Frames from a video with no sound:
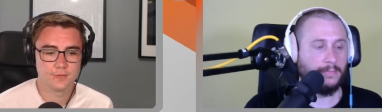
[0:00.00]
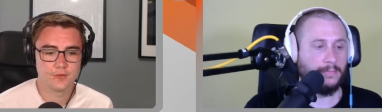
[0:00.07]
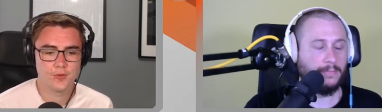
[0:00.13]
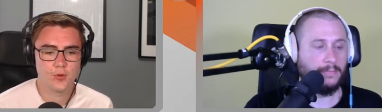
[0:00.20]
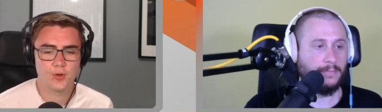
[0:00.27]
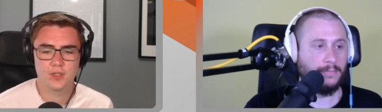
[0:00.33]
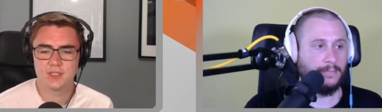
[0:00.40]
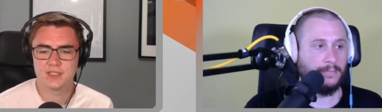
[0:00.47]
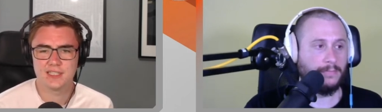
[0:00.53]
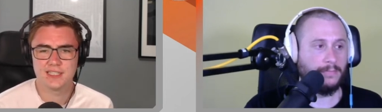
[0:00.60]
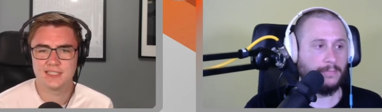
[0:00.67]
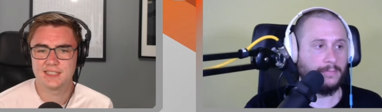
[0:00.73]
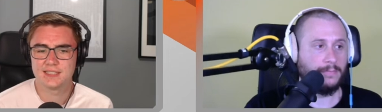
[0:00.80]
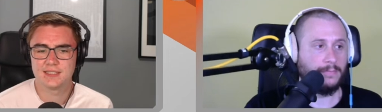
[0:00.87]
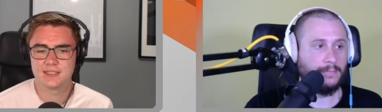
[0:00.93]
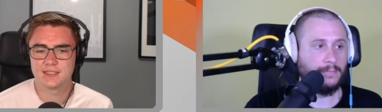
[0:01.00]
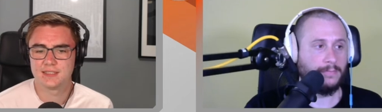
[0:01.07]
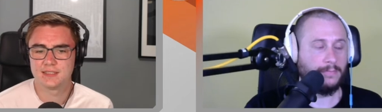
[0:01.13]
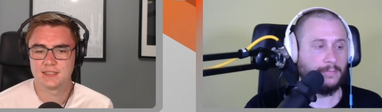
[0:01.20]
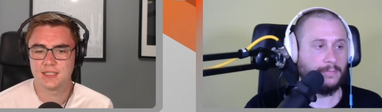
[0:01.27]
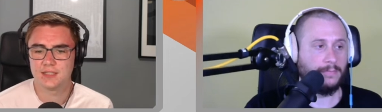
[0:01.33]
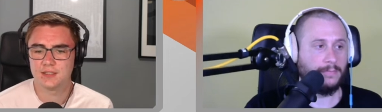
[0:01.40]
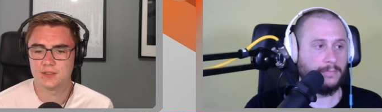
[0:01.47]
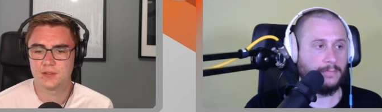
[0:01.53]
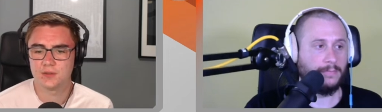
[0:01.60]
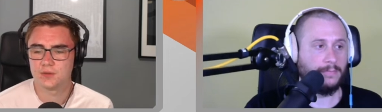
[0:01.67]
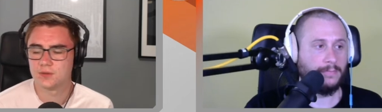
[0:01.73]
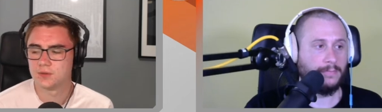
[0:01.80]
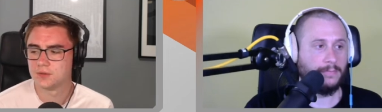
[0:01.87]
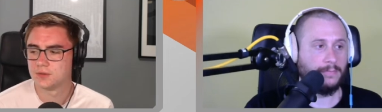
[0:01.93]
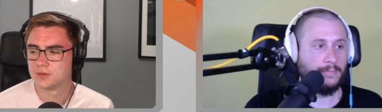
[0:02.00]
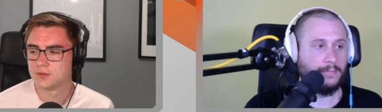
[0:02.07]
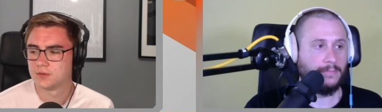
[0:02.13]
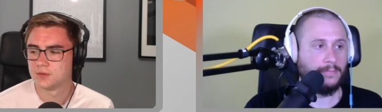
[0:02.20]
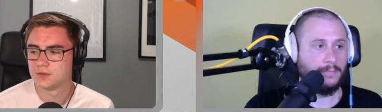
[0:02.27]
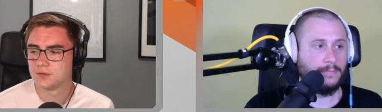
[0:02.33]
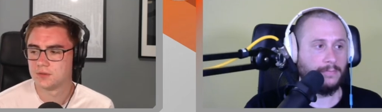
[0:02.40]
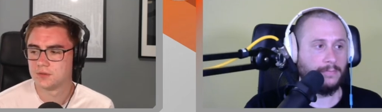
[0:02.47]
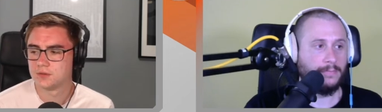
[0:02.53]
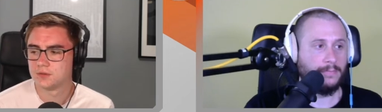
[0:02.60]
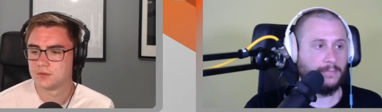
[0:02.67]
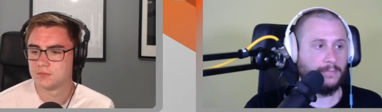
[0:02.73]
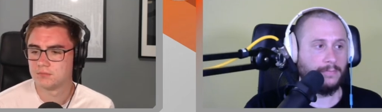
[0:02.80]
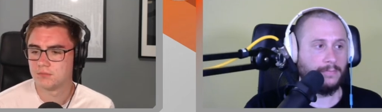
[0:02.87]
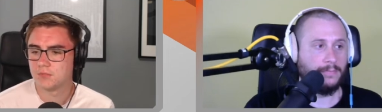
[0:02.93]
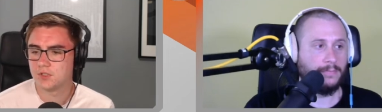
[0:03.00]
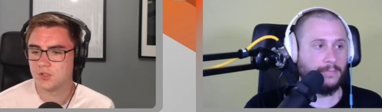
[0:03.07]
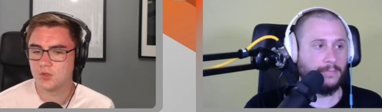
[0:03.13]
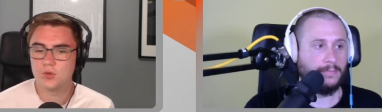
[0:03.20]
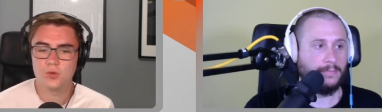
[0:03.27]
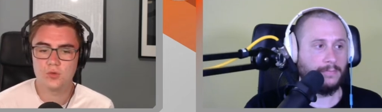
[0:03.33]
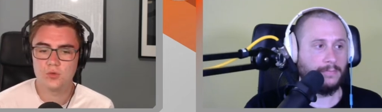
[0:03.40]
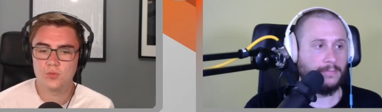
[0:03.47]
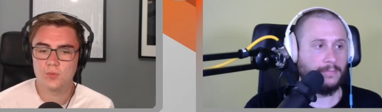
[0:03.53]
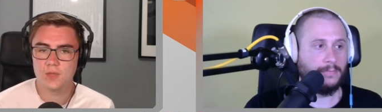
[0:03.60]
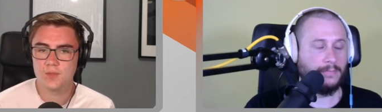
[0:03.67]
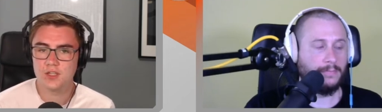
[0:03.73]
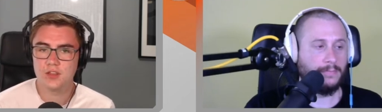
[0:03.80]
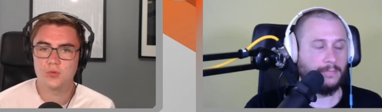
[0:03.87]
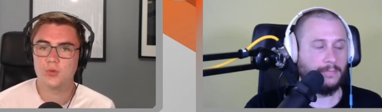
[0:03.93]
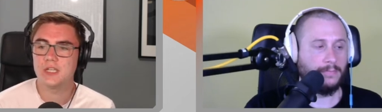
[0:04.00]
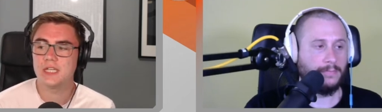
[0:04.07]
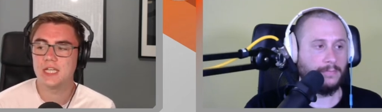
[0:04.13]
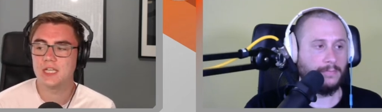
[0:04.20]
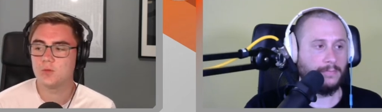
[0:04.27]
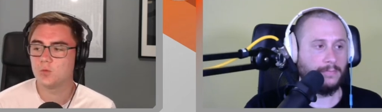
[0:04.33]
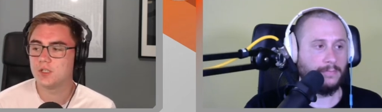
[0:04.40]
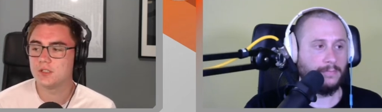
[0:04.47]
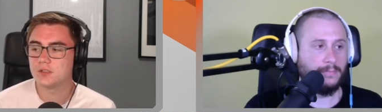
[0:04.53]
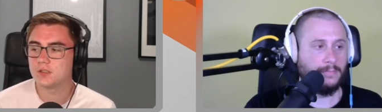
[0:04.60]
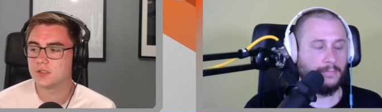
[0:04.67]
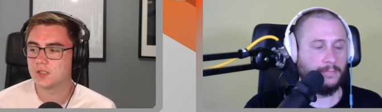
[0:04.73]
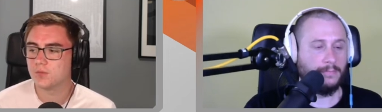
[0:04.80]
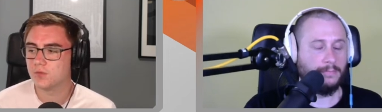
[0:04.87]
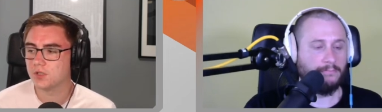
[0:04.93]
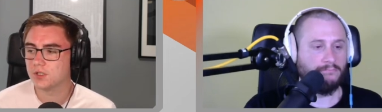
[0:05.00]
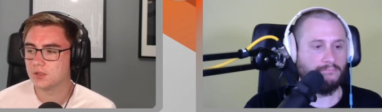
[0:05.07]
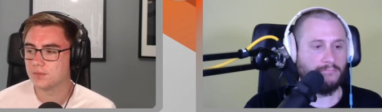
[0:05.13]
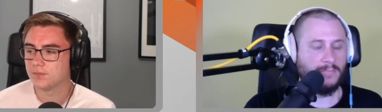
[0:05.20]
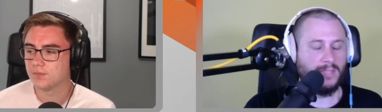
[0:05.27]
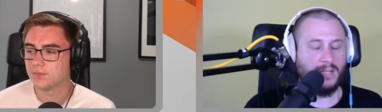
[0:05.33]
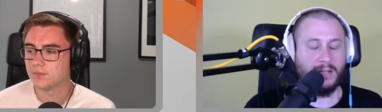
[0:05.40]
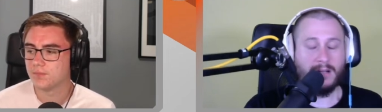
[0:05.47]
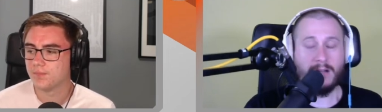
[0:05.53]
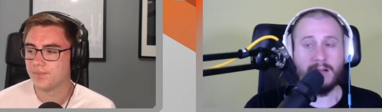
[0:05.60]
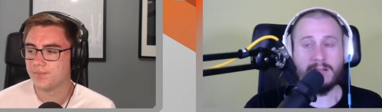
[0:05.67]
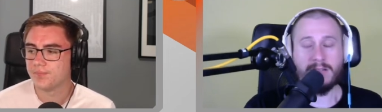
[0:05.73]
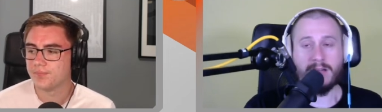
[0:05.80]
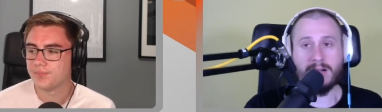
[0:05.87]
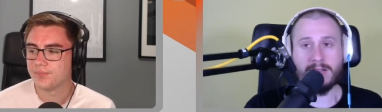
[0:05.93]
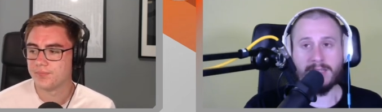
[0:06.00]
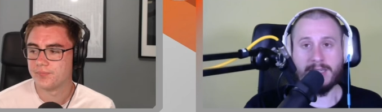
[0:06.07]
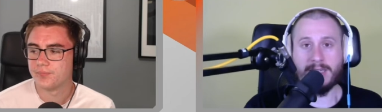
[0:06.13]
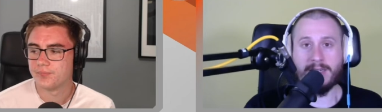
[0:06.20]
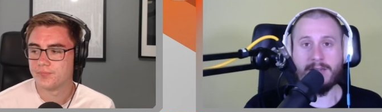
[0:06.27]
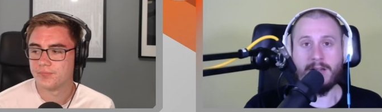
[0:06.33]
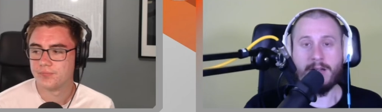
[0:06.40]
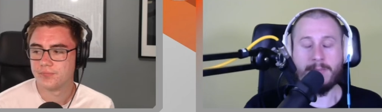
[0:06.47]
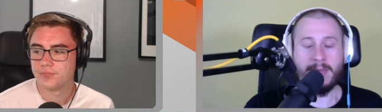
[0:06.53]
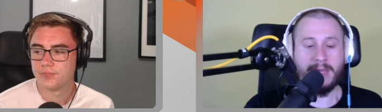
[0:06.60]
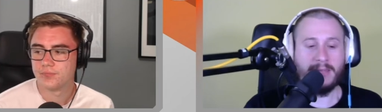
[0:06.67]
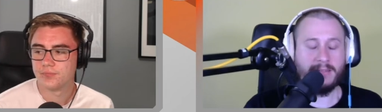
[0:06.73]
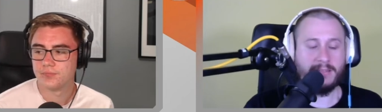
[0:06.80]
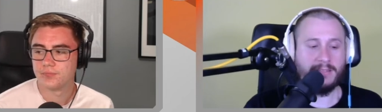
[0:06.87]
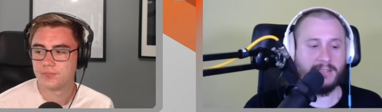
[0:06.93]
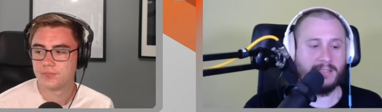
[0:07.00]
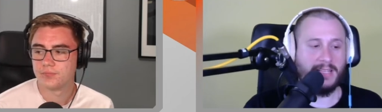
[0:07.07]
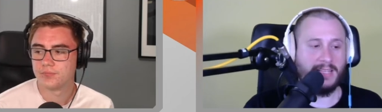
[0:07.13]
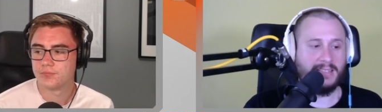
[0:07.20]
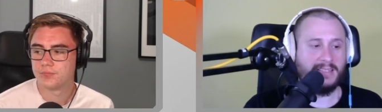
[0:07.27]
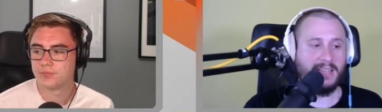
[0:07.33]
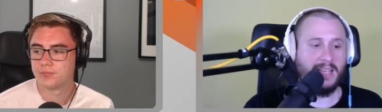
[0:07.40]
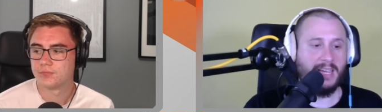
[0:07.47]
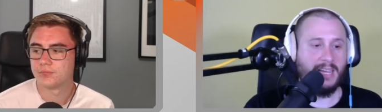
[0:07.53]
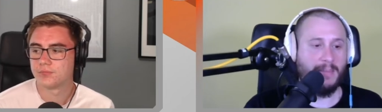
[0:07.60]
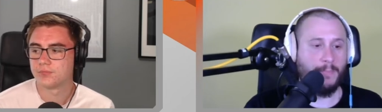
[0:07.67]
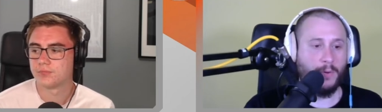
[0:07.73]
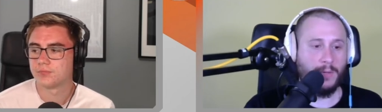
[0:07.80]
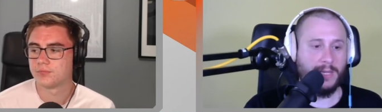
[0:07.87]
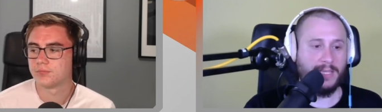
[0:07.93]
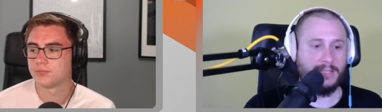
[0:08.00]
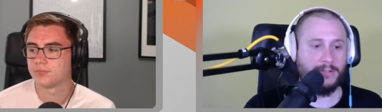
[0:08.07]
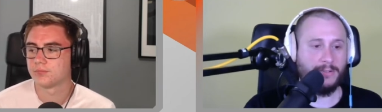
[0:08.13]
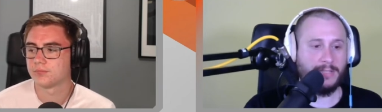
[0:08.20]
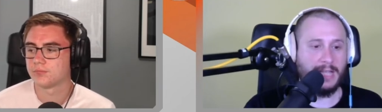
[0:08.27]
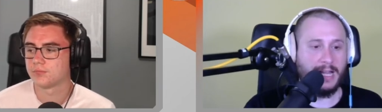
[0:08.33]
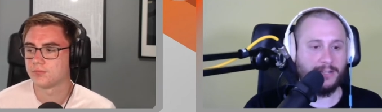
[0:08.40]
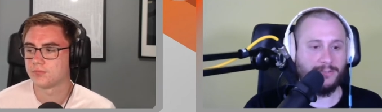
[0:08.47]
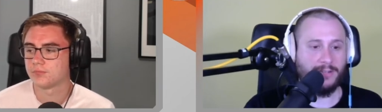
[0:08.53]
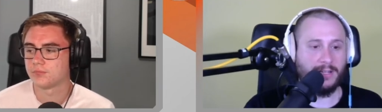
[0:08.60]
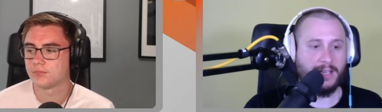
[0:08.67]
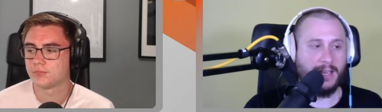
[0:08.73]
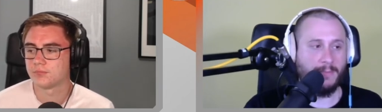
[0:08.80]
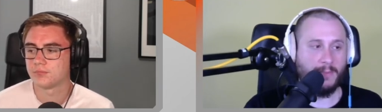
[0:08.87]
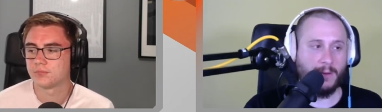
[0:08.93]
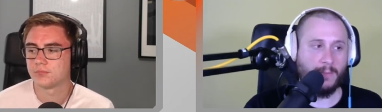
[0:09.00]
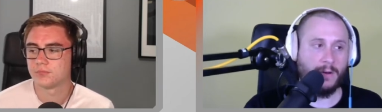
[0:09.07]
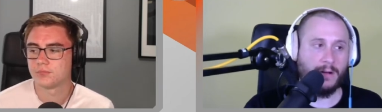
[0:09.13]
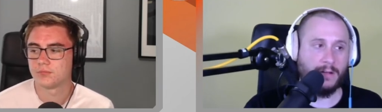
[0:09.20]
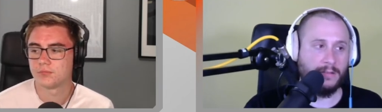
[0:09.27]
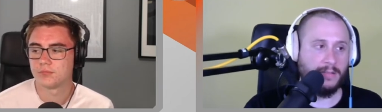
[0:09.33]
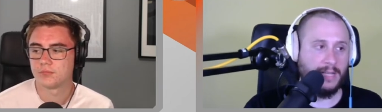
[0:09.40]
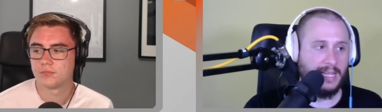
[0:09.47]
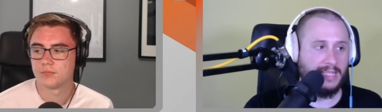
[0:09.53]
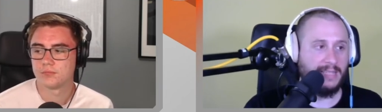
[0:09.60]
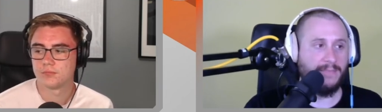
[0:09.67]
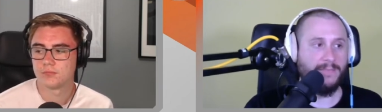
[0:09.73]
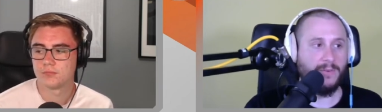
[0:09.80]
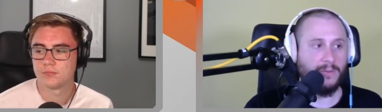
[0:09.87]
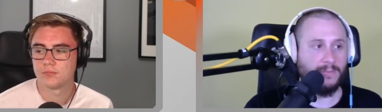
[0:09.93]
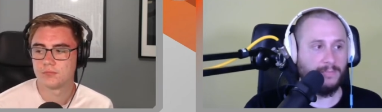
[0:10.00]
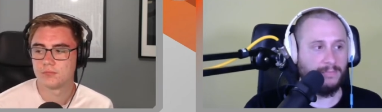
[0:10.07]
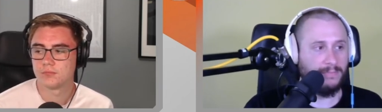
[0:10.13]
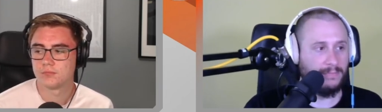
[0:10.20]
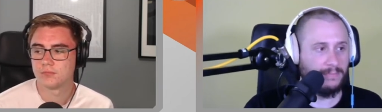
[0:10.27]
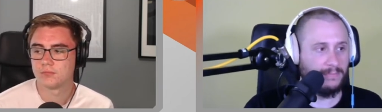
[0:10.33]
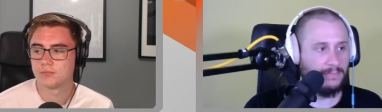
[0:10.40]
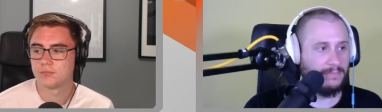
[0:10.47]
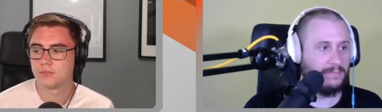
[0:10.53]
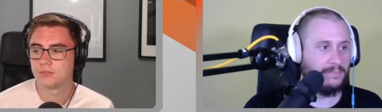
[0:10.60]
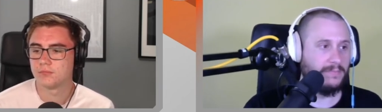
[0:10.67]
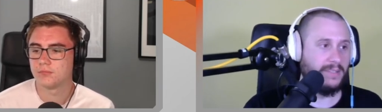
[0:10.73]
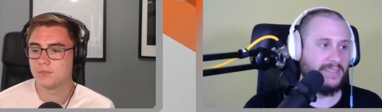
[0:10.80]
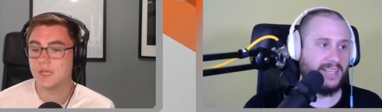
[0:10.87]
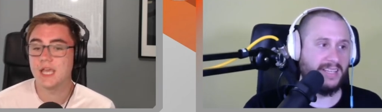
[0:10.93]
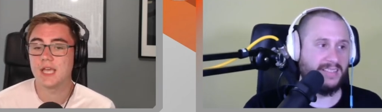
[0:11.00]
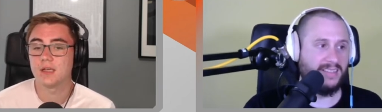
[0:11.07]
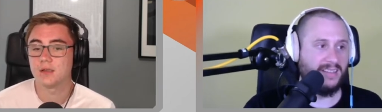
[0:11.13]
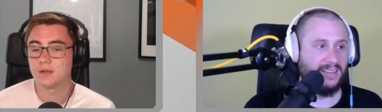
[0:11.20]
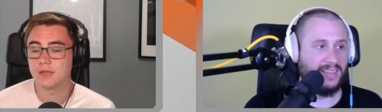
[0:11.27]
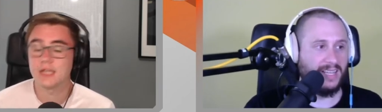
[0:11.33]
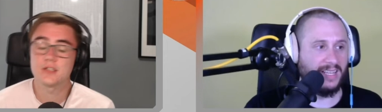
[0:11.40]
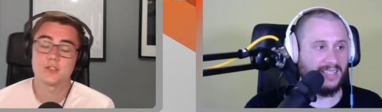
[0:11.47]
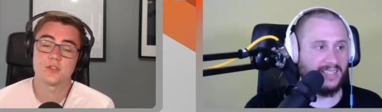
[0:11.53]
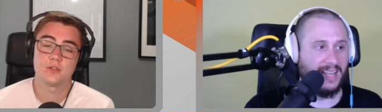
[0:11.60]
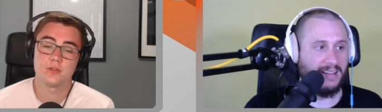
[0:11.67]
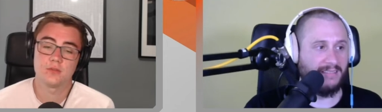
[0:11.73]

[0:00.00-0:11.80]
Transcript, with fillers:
Speaker 1: for at least I don't know two, maybe three game weeks or something. I'd
Speaker 2: argue. I mean, let's say Pukki scores a hat trick game week one. He's in form. I yeah, think it's. I think it's